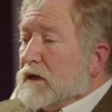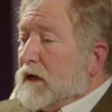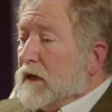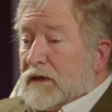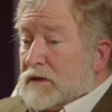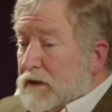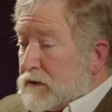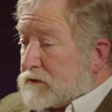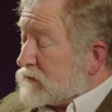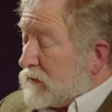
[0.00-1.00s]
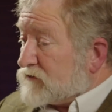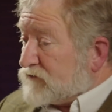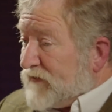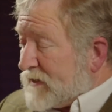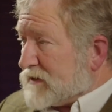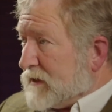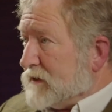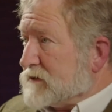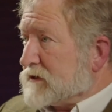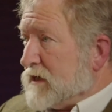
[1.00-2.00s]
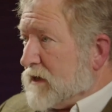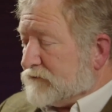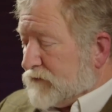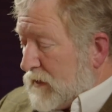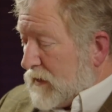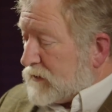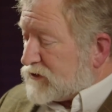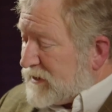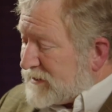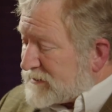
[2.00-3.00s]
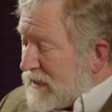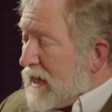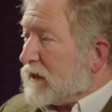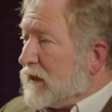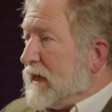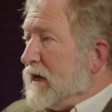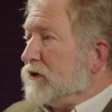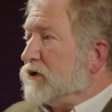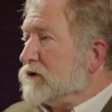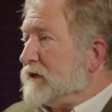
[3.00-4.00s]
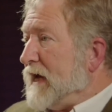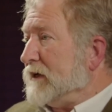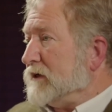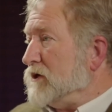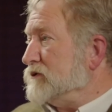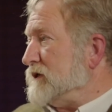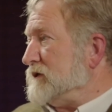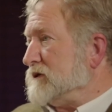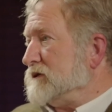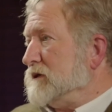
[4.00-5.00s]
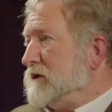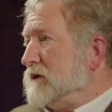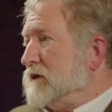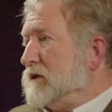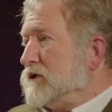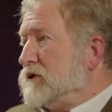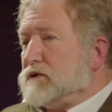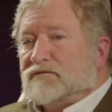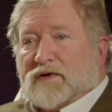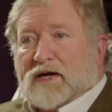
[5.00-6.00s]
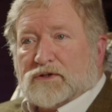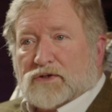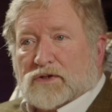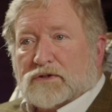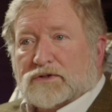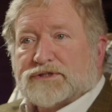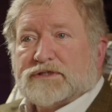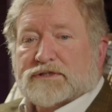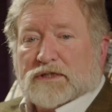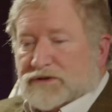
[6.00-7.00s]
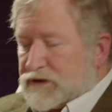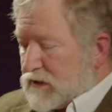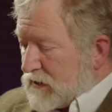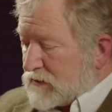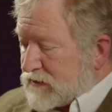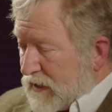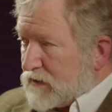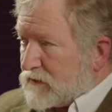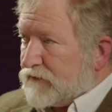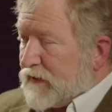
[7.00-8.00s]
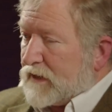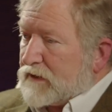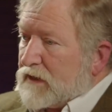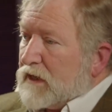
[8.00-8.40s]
it's fascinating stuff. She's not allowed her diagnosis to define her. She has taken that